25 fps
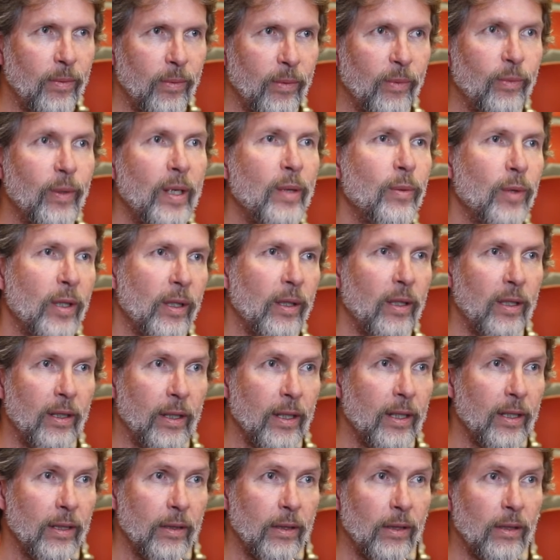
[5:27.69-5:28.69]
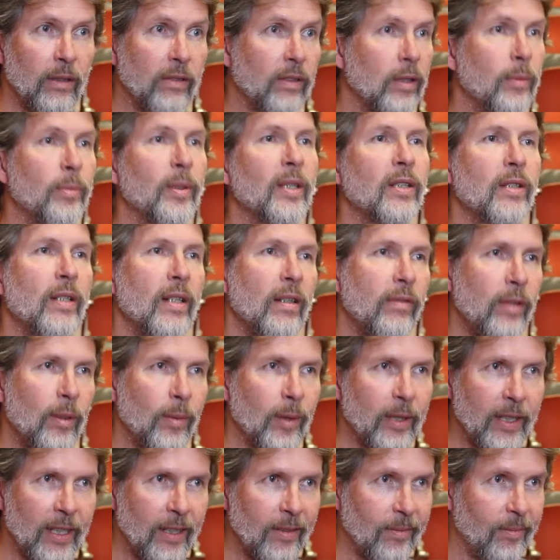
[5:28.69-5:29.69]
we work in the health service, but to
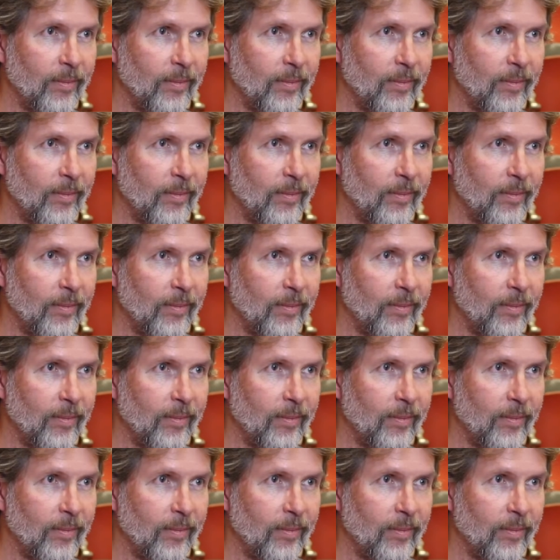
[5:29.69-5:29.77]
everybody